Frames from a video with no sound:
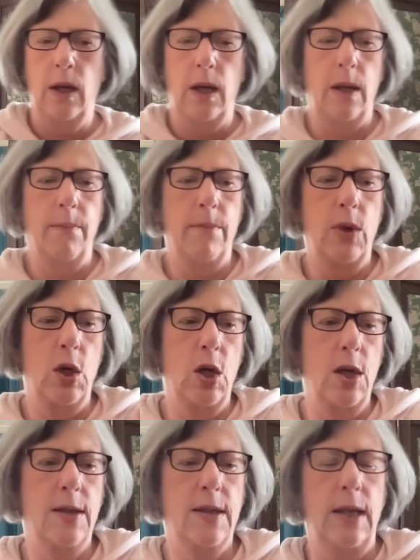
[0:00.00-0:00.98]

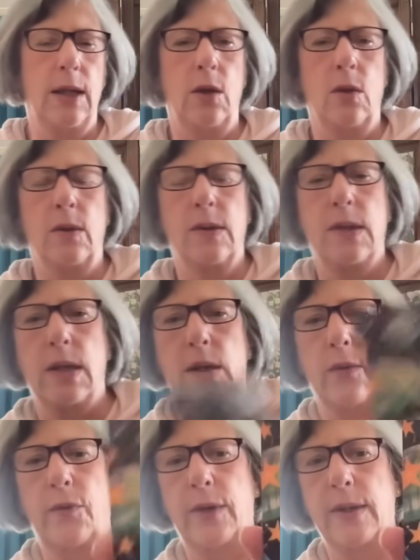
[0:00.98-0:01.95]
immersing
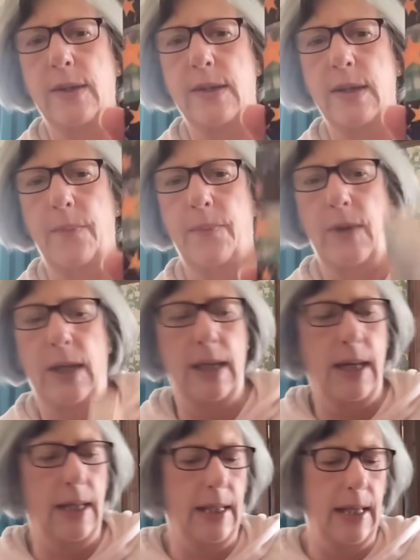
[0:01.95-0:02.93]
yourself in something
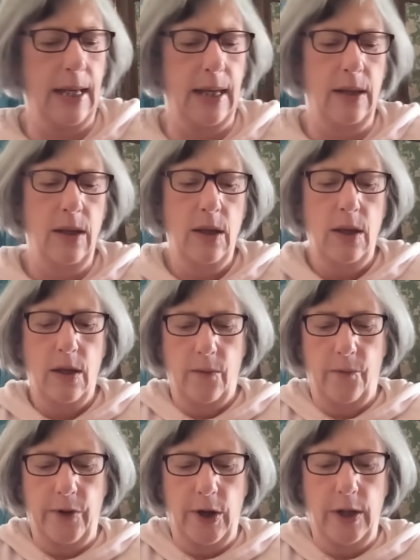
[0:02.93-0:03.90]
again
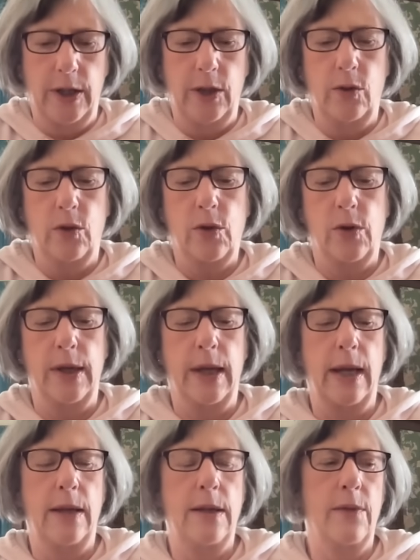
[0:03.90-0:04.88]
finding your
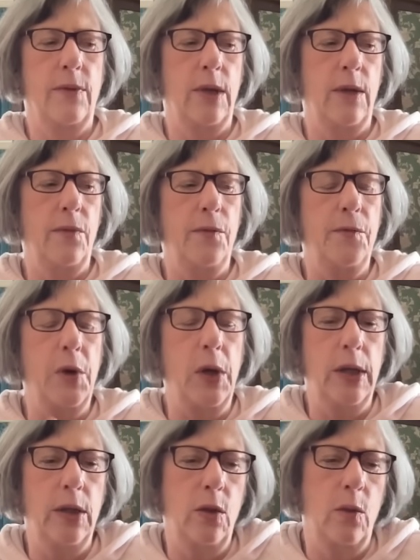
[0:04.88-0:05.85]
creativity
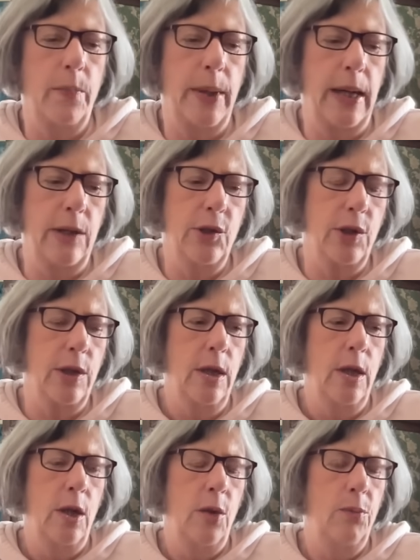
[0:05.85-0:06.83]
finding your passion
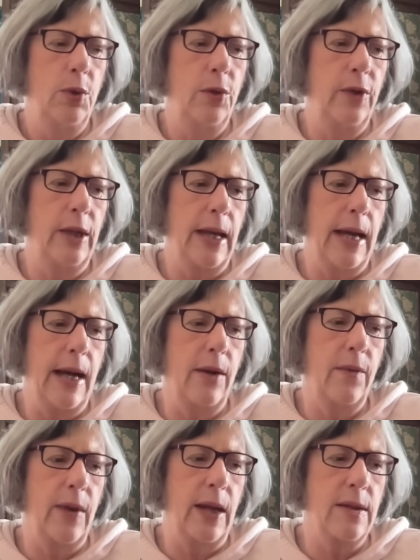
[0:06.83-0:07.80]
moving out
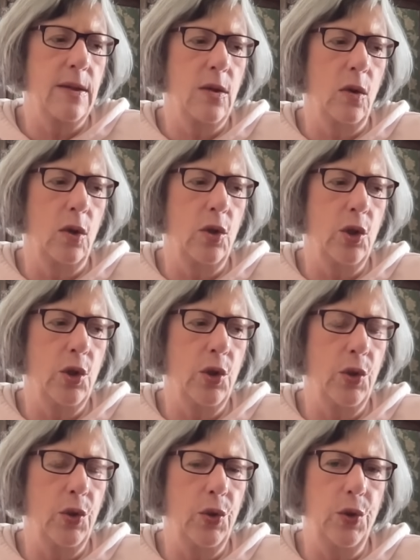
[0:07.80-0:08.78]
of that
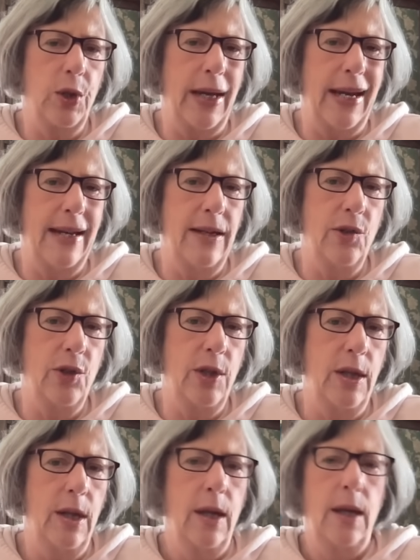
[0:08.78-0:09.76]
solitude
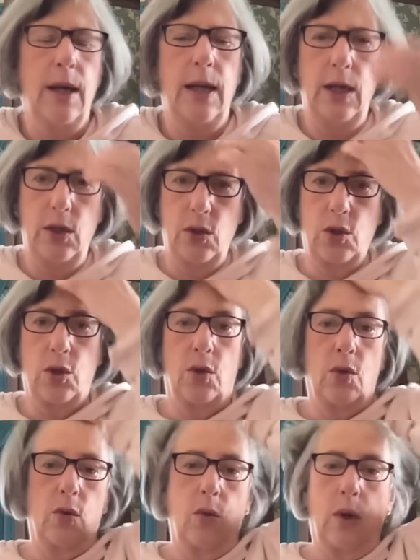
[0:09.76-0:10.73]
energy
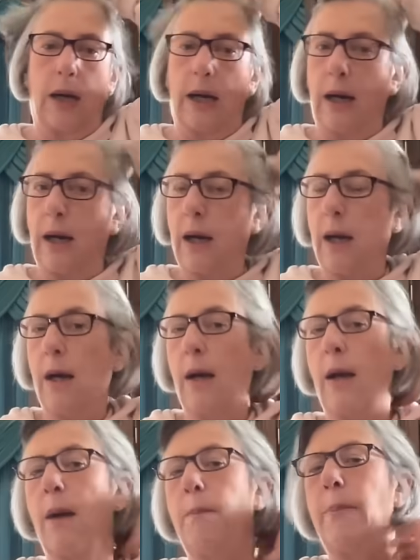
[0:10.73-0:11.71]
into uh,
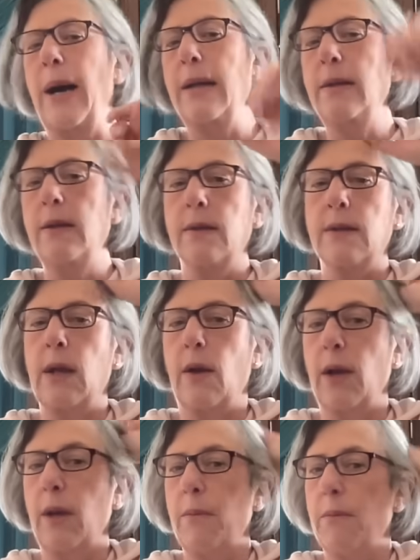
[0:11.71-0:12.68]
abundance now i
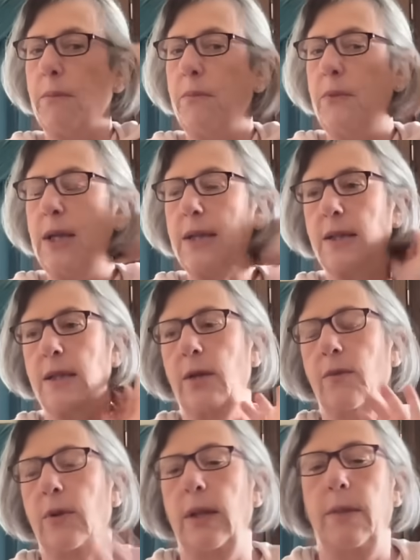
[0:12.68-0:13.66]
don't
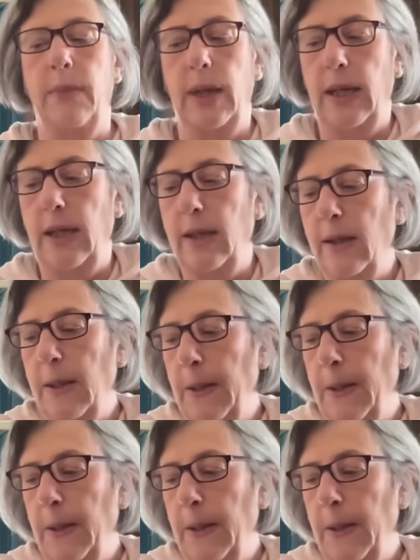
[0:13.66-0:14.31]
necessarily mean